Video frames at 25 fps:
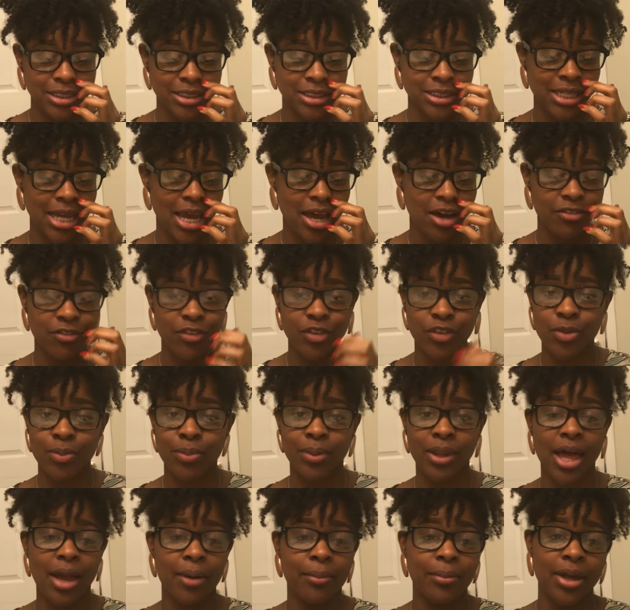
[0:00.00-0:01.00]
just down for the
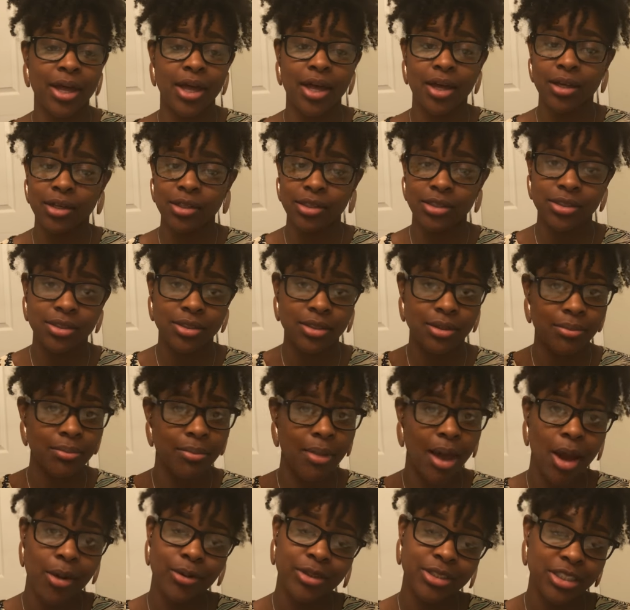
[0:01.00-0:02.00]
black box.
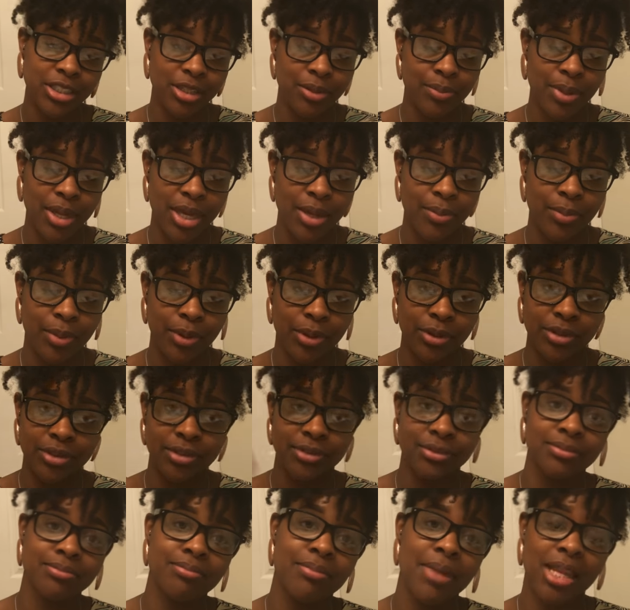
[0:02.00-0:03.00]
Power to the people.
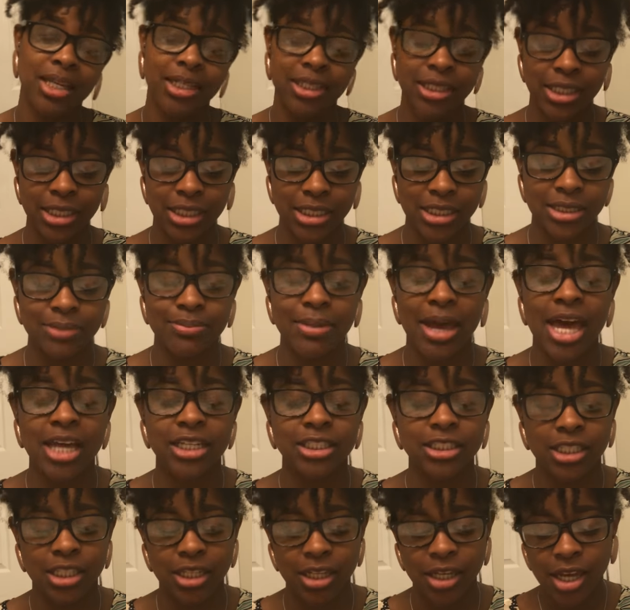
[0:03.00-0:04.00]
Melanin is
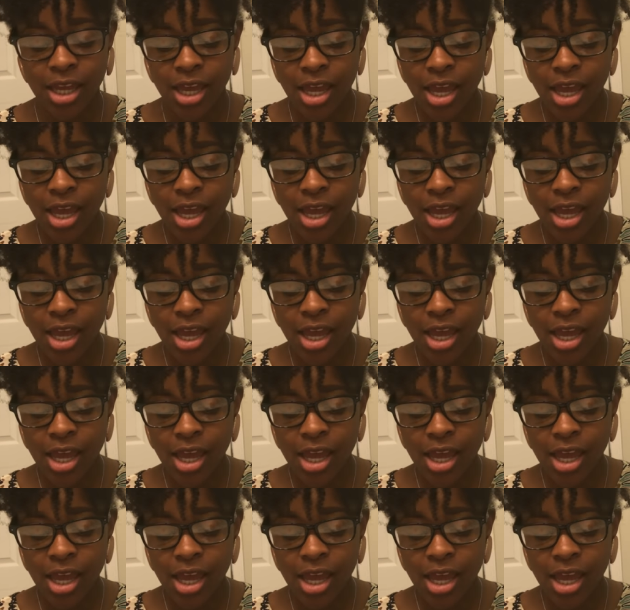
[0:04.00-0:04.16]
magic.